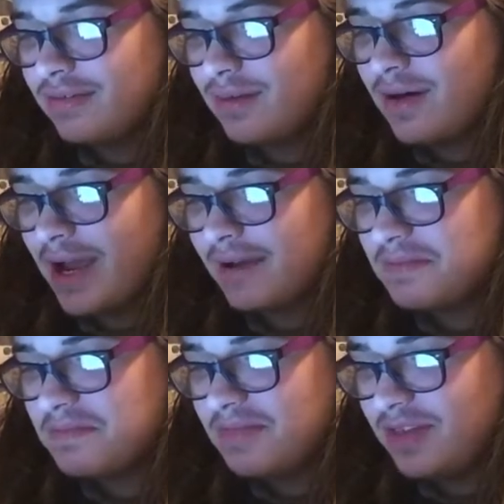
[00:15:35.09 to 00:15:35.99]
Oh yeah,
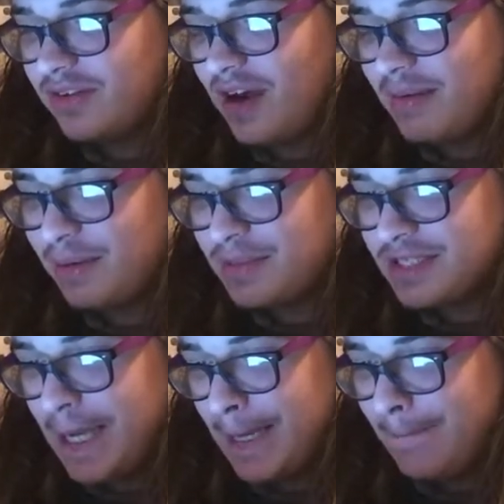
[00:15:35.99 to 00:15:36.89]
the grammar
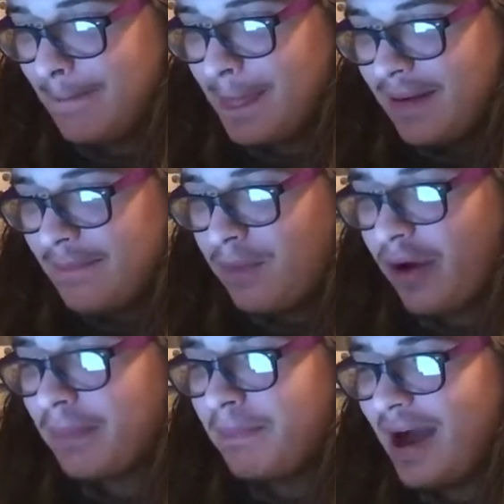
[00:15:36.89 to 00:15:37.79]
mistake.
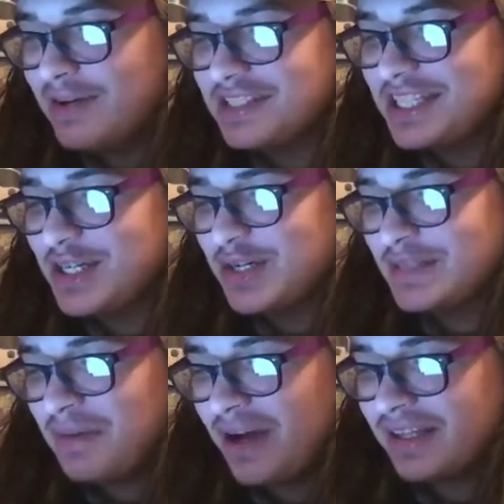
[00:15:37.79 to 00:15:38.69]
Mark pounds into a
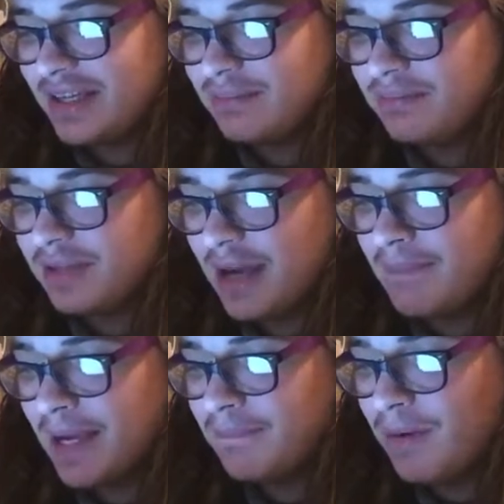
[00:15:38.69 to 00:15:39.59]
spot that
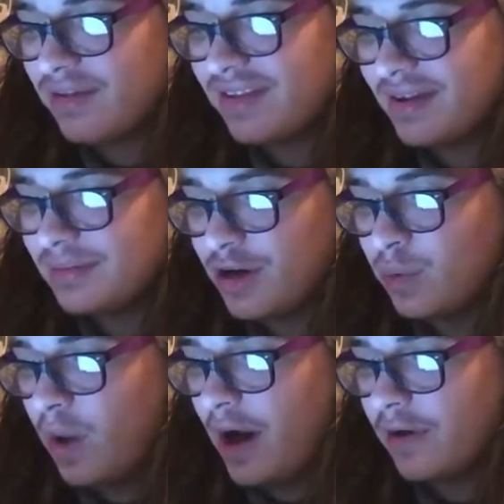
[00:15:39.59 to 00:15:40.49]
make both of them go
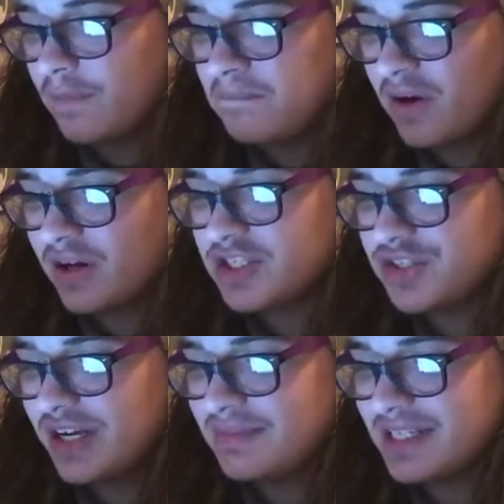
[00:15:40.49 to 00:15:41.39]
wild. Mark
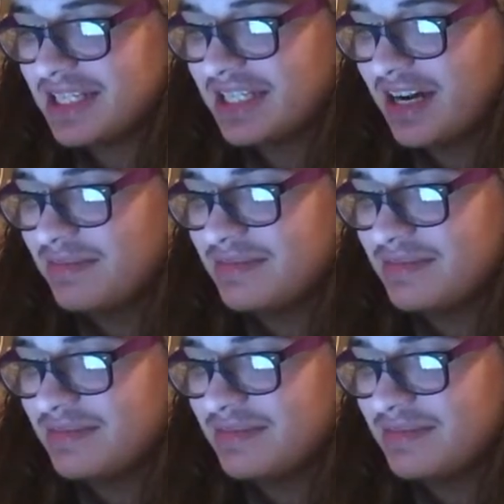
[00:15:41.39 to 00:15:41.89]
screams as he comes